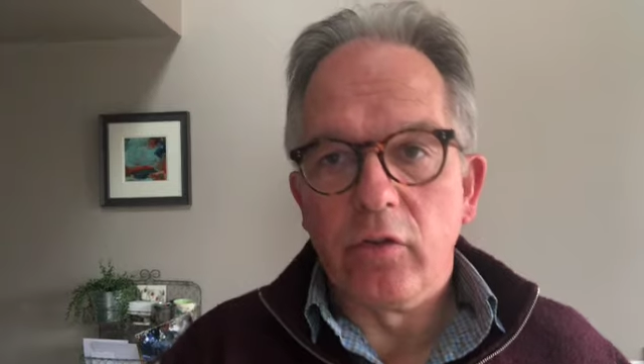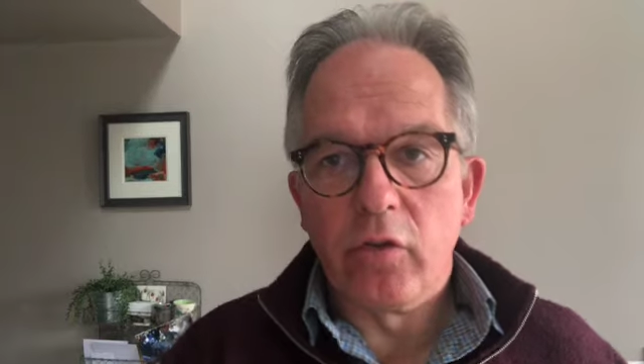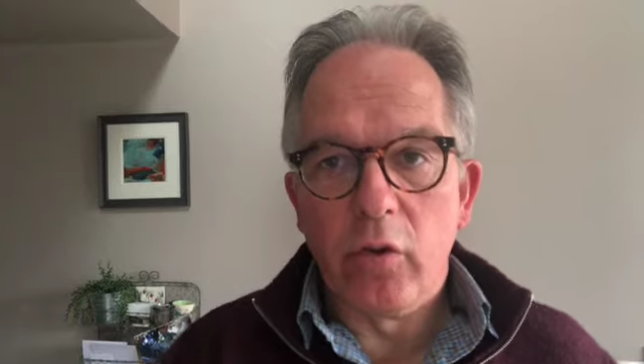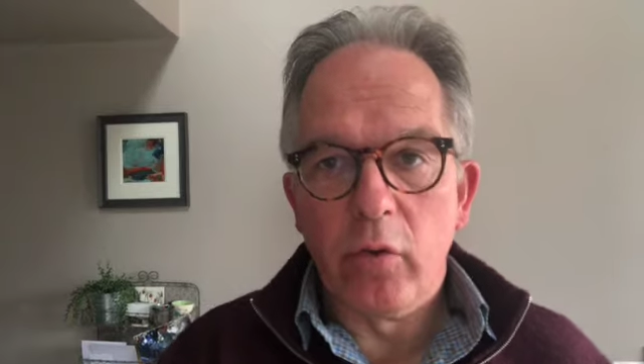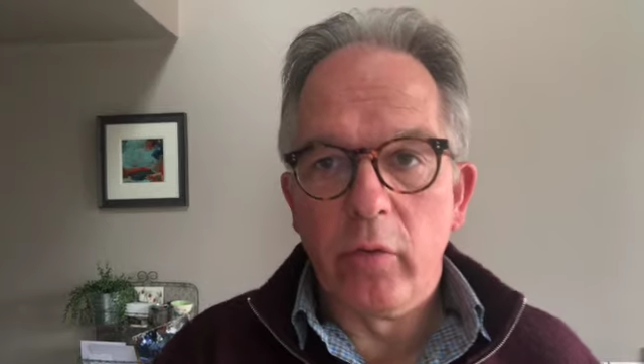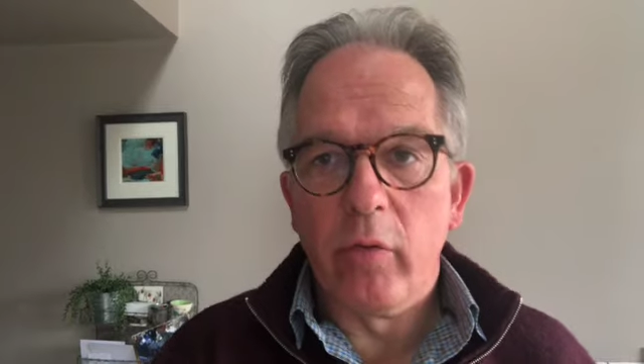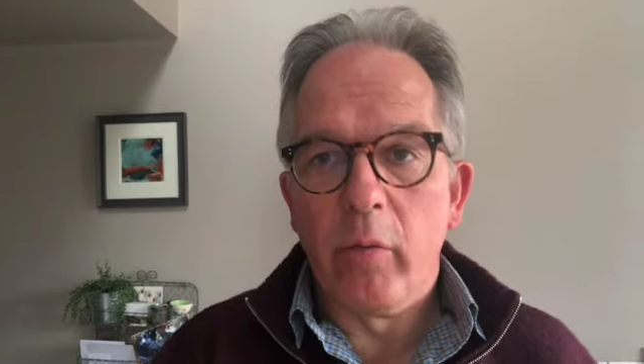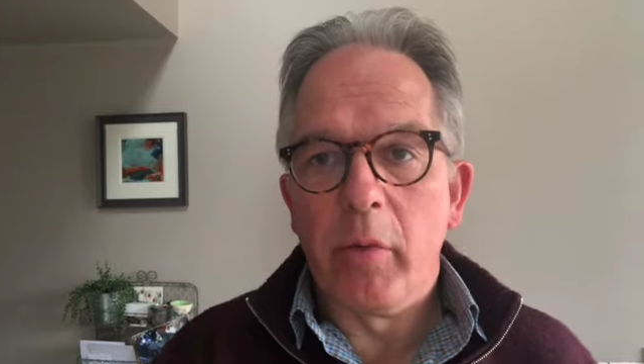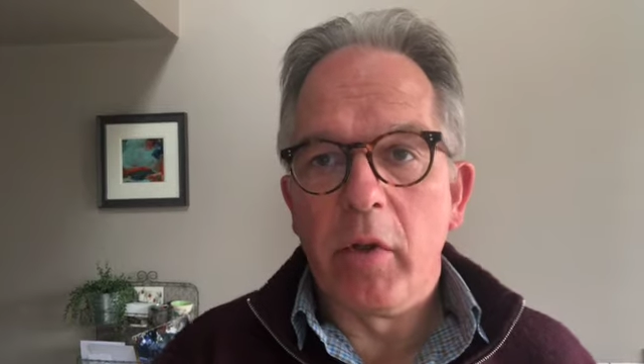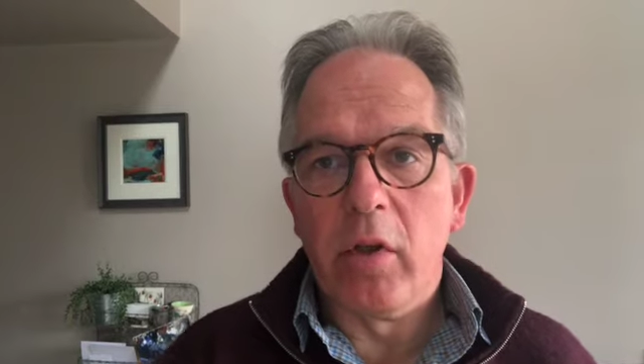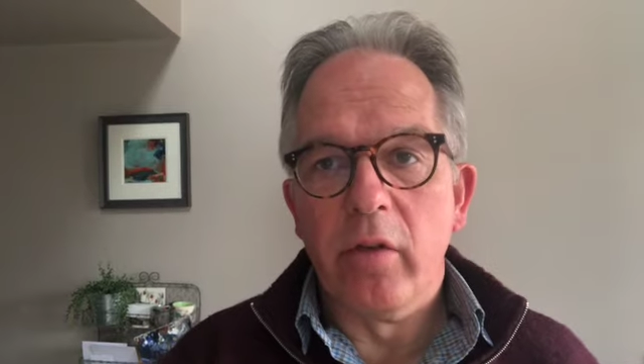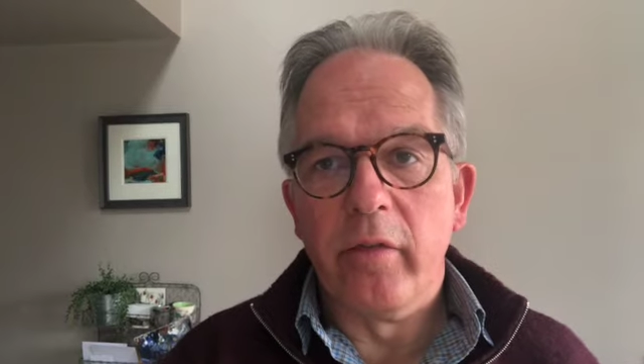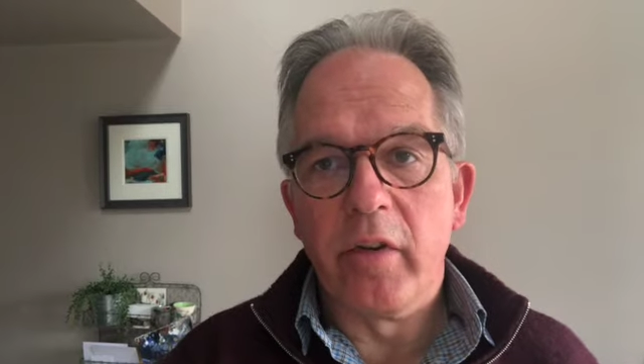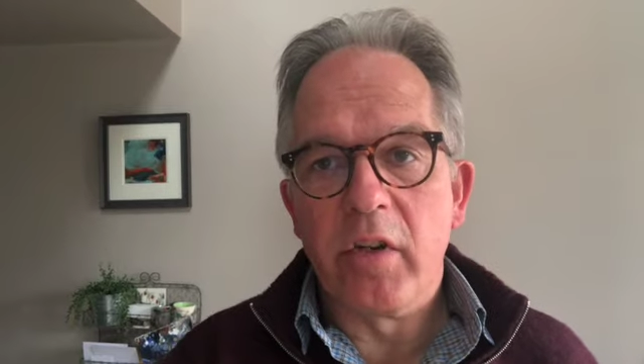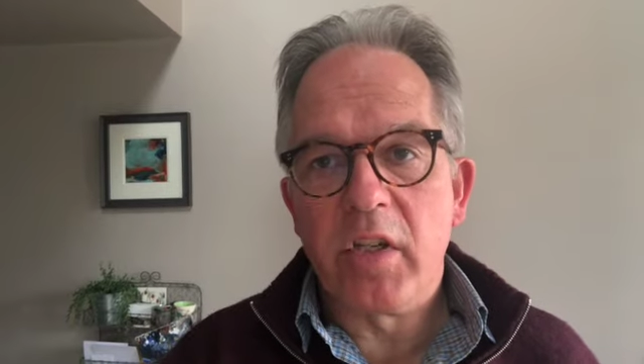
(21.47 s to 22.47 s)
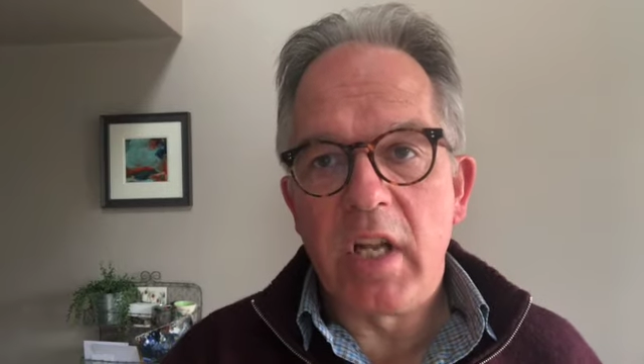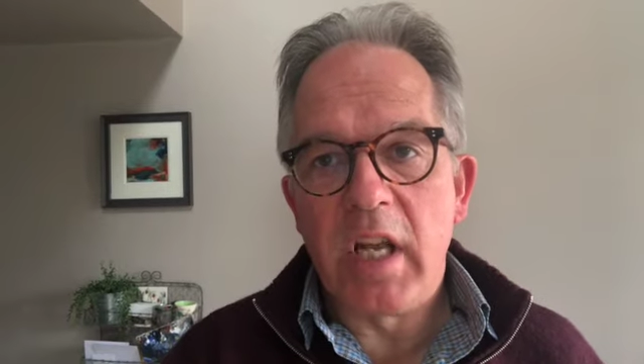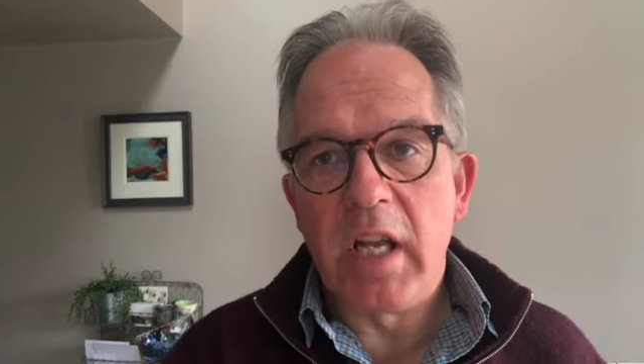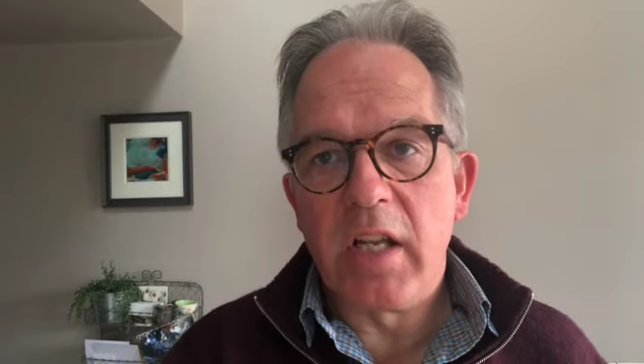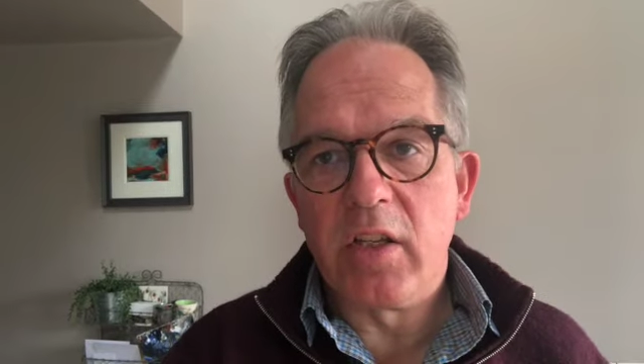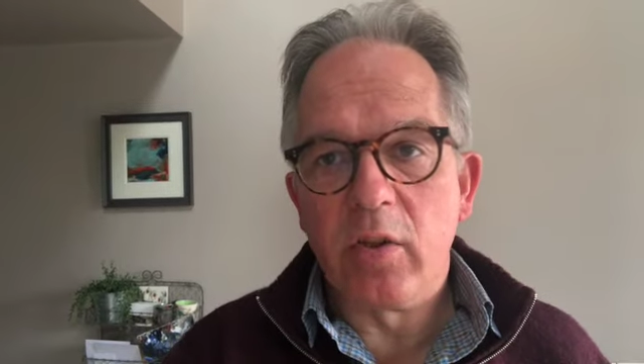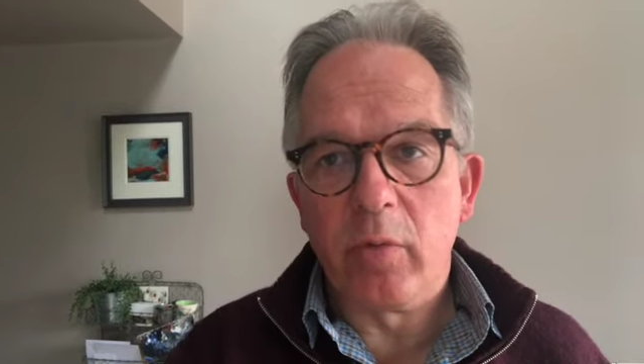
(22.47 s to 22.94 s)
two of them at university
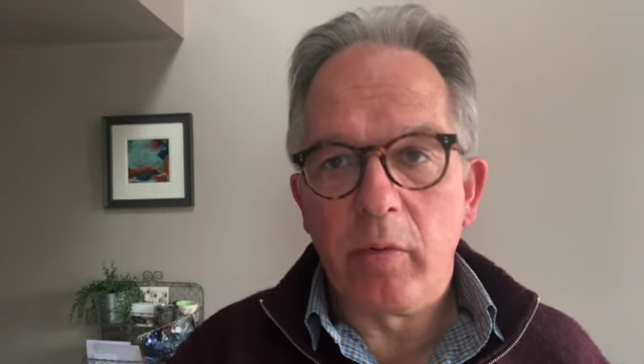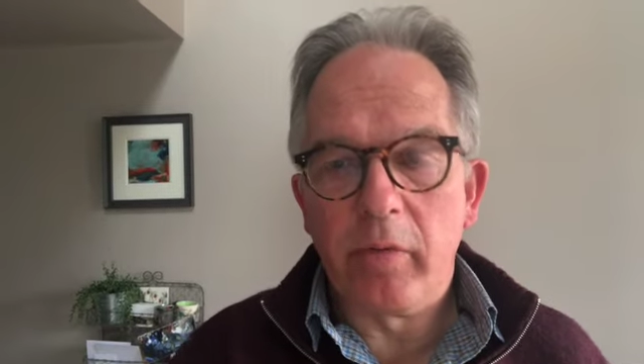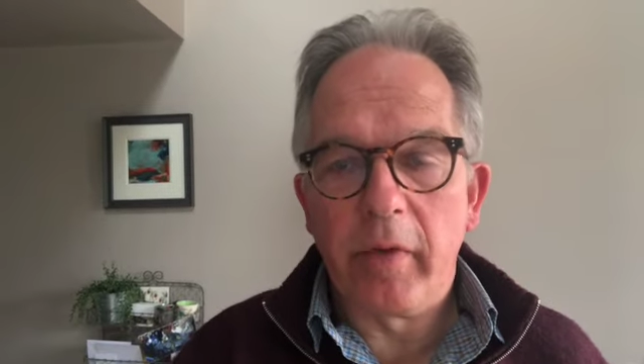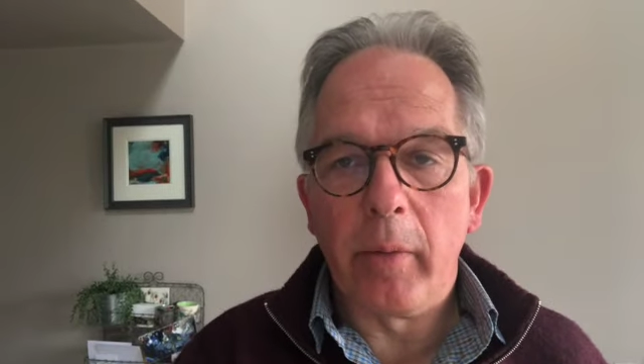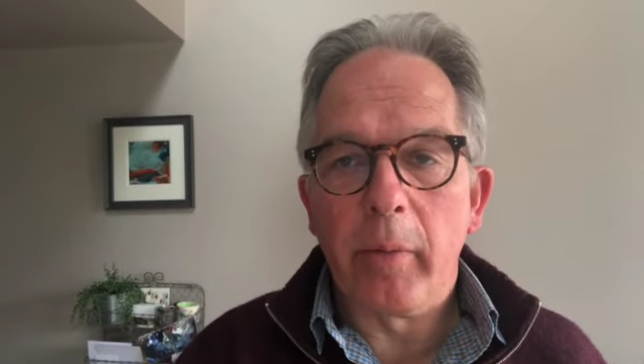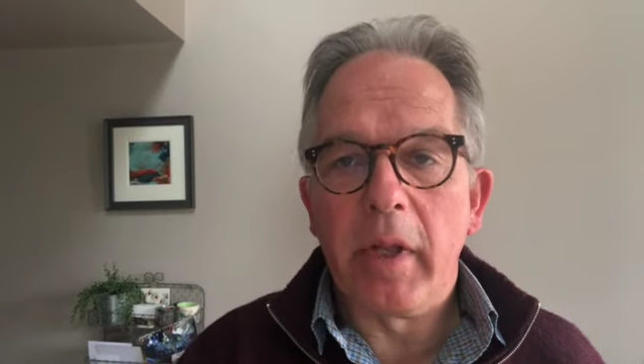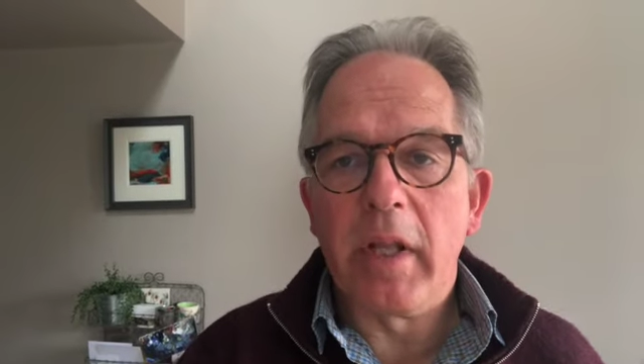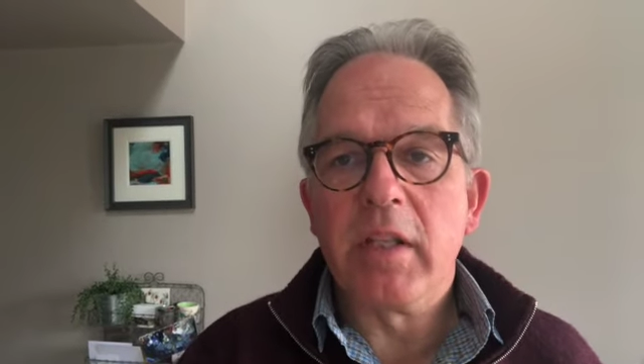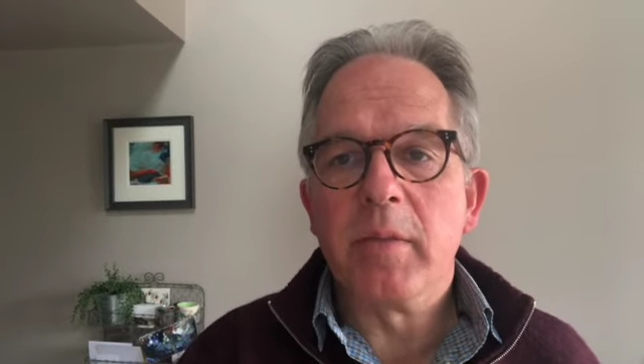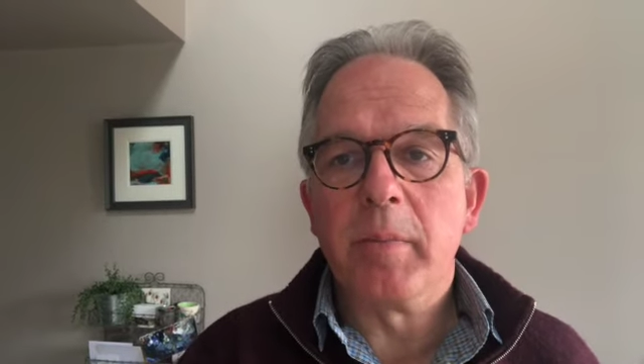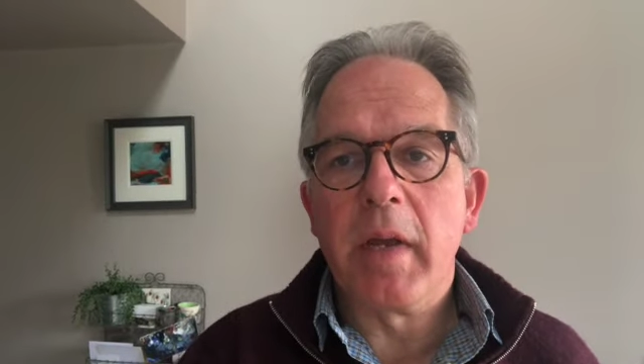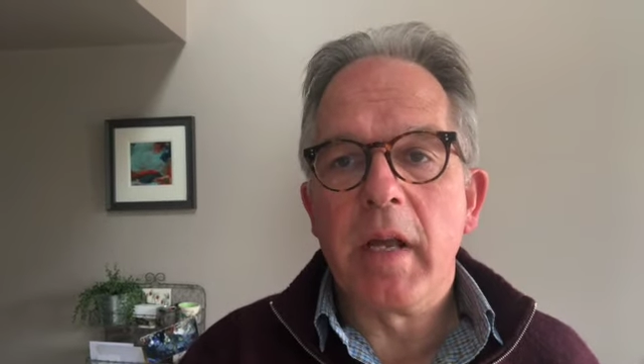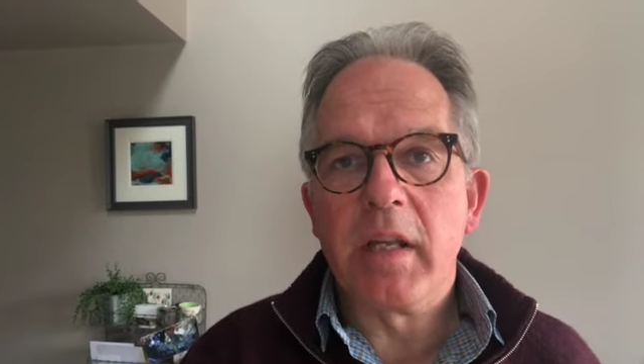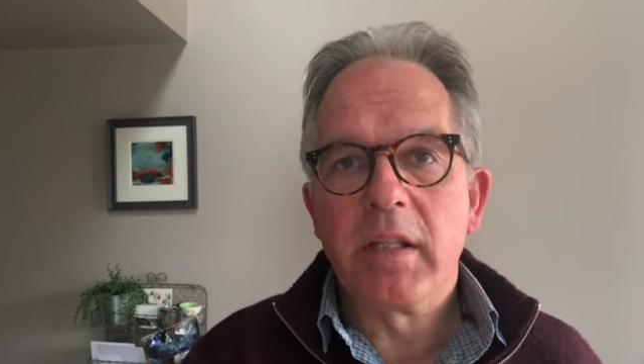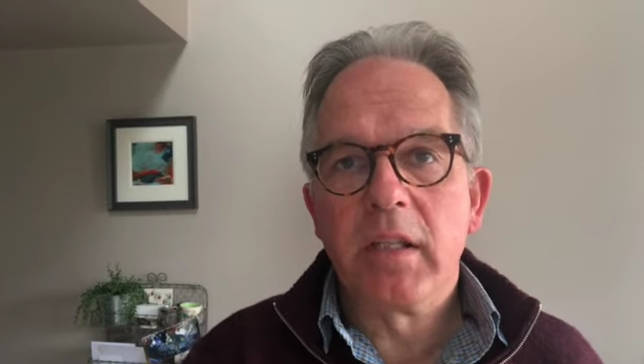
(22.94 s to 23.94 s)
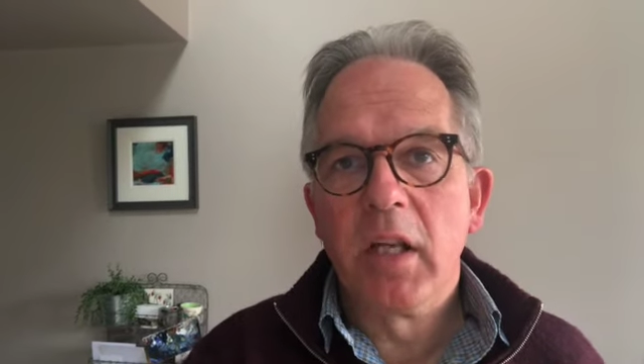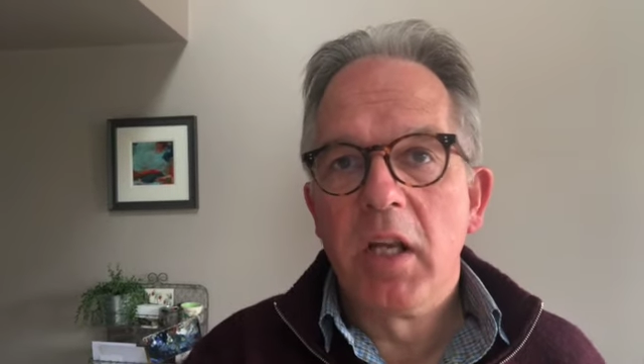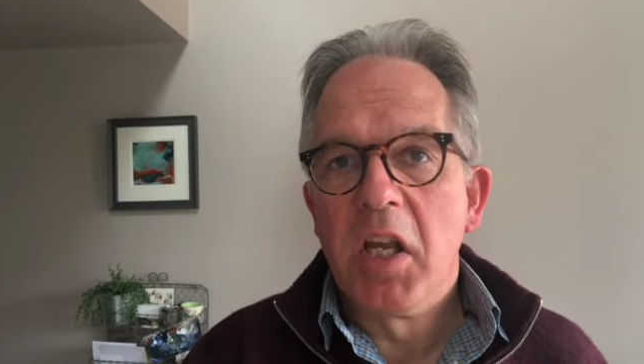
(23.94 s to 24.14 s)
age, so we felt we had space.